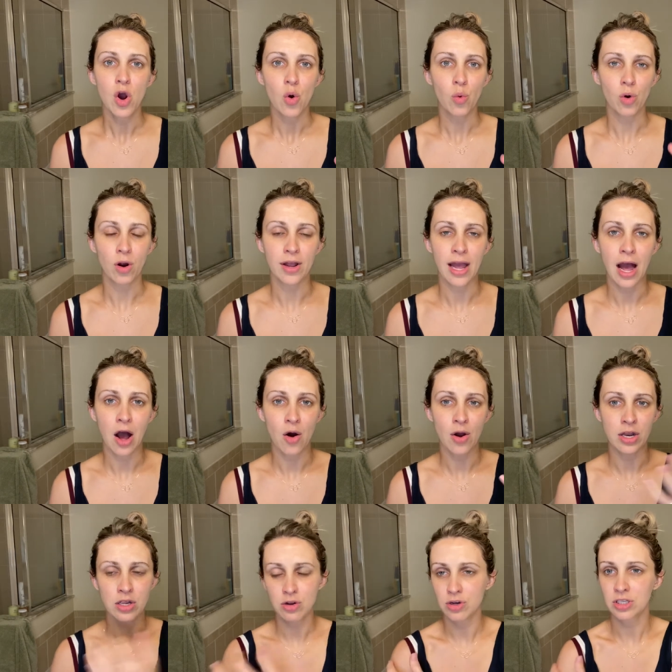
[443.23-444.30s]
work out
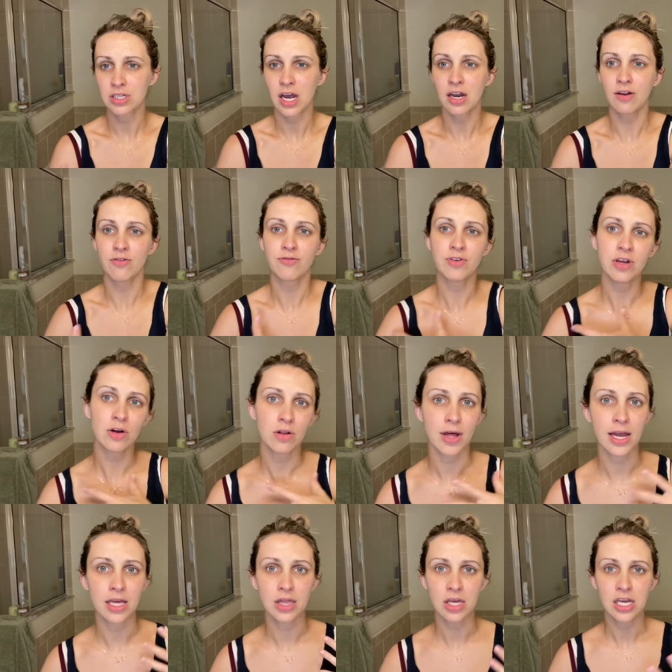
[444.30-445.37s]
and you just kind of feel
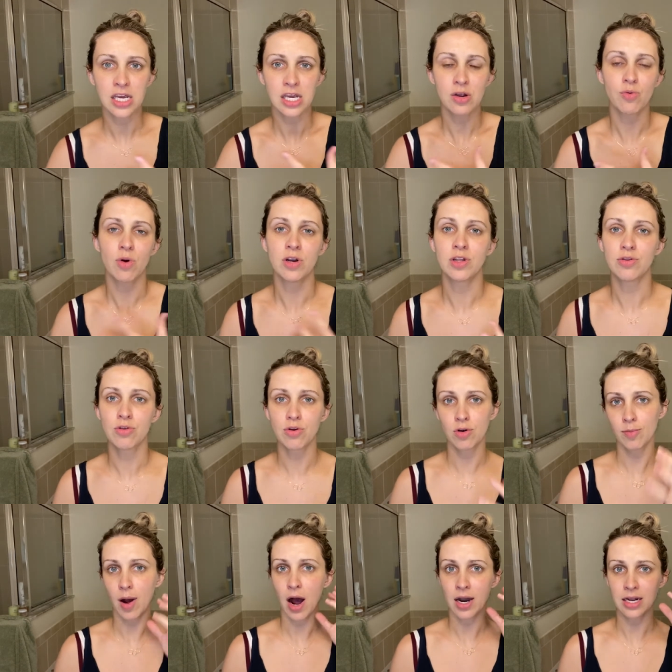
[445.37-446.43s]
like the heat running through your
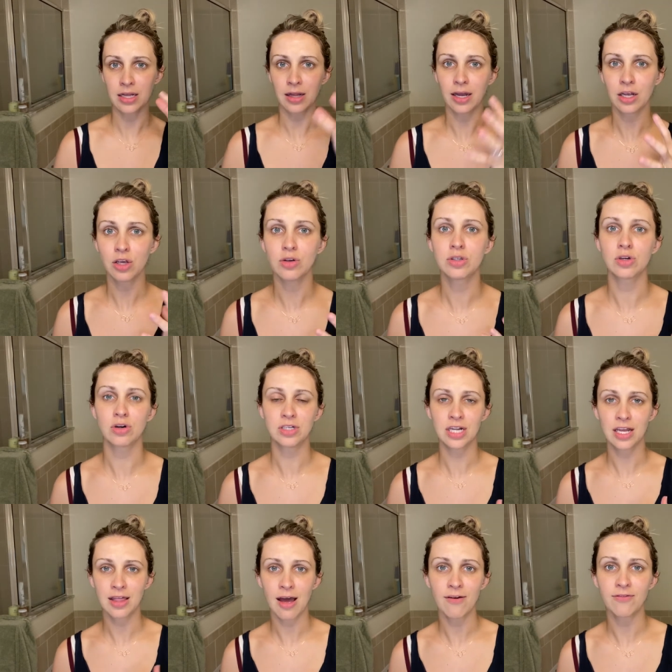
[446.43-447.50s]
body, like you start to get
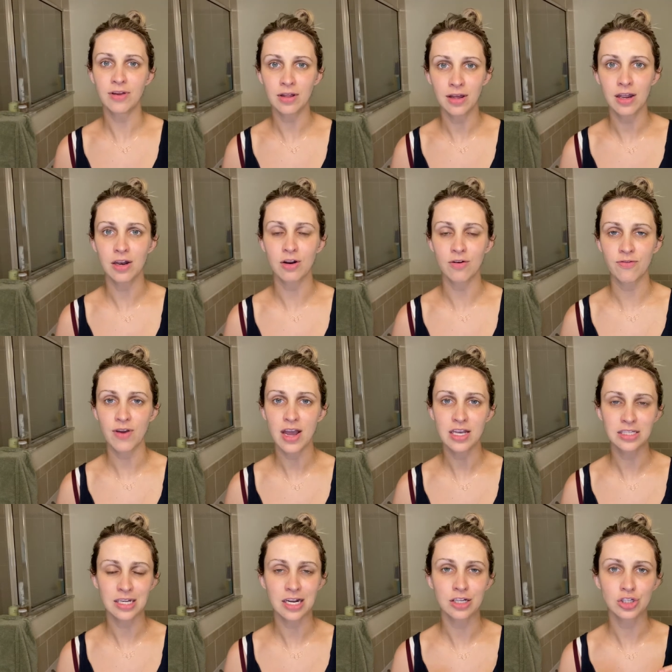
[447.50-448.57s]
that feeling in your face,
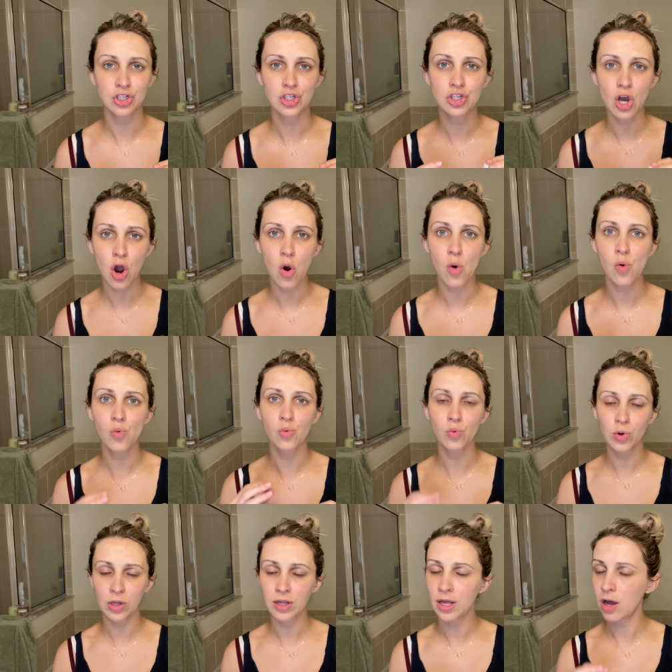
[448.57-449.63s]
and it's so
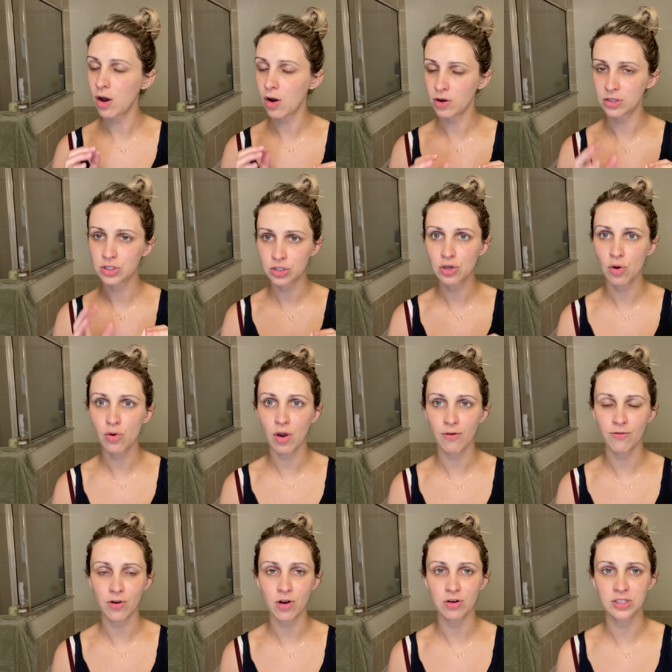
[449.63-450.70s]
really, oh, it's so good
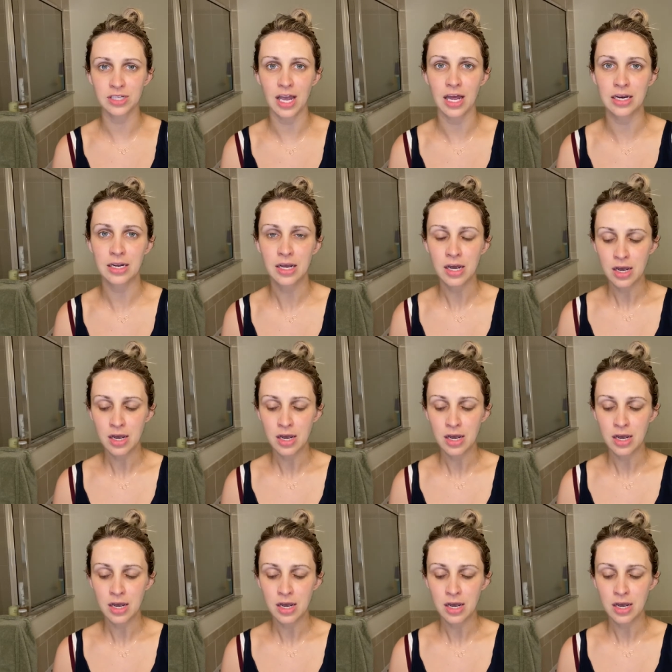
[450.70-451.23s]
for your skin